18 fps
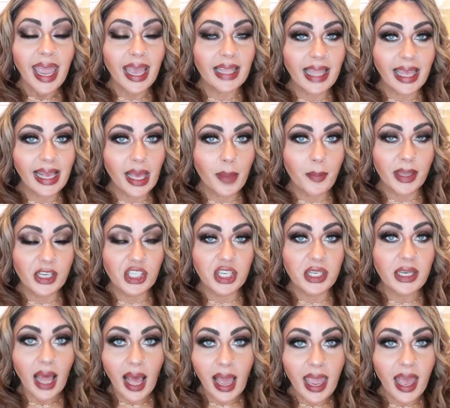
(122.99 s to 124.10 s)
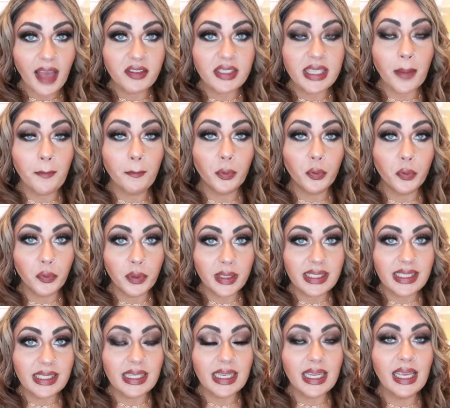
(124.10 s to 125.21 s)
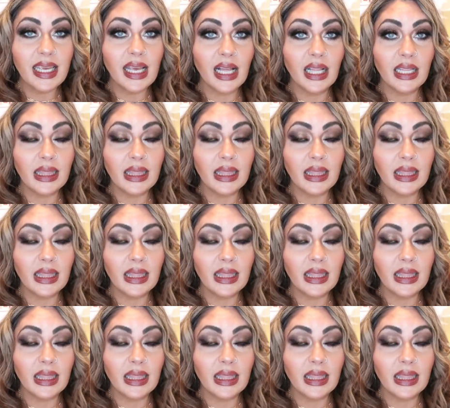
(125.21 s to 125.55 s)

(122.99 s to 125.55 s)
And like I mentioned, I have some pretty